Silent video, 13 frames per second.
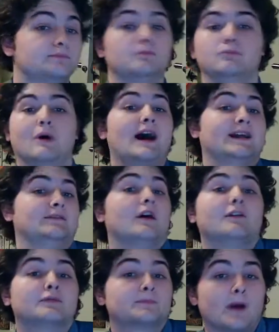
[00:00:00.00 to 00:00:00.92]
I
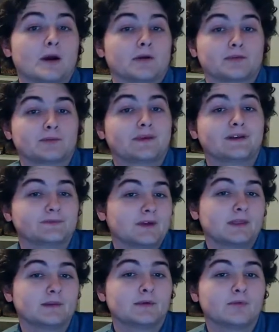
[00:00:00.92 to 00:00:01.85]
love Part 3 of
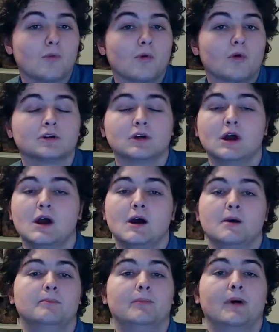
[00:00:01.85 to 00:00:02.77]
Rhythm of War,
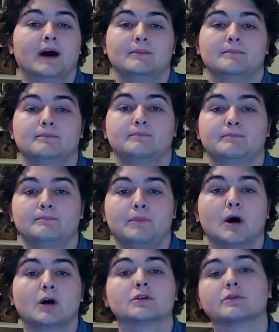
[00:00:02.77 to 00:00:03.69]
but
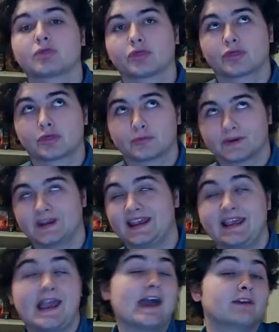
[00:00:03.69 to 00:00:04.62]
Part
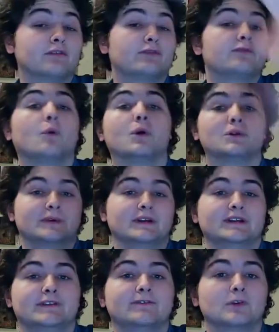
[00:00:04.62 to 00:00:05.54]
3 and 4
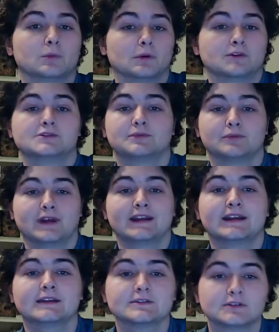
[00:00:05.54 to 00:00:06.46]
really for Words of
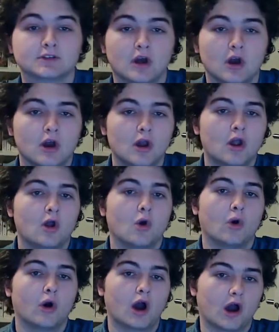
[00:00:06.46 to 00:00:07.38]
Radiance
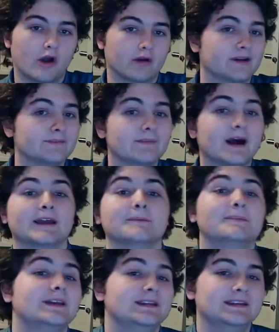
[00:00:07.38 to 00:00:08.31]
are, in my
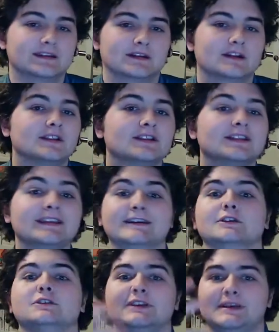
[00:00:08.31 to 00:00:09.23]
opinion,
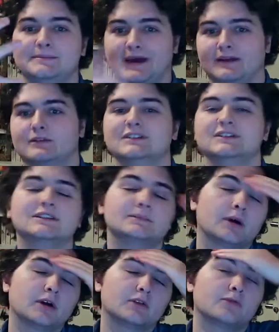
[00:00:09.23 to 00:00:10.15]
clearly better.
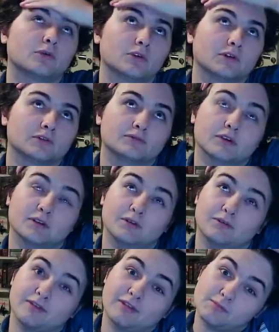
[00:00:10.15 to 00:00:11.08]
Part 4
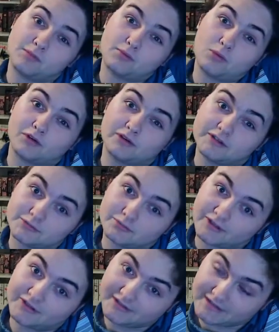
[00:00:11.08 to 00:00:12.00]
for Rhythm of War is
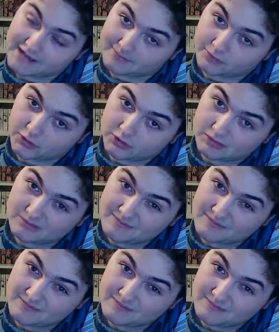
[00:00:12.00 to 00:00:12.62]
really damn good.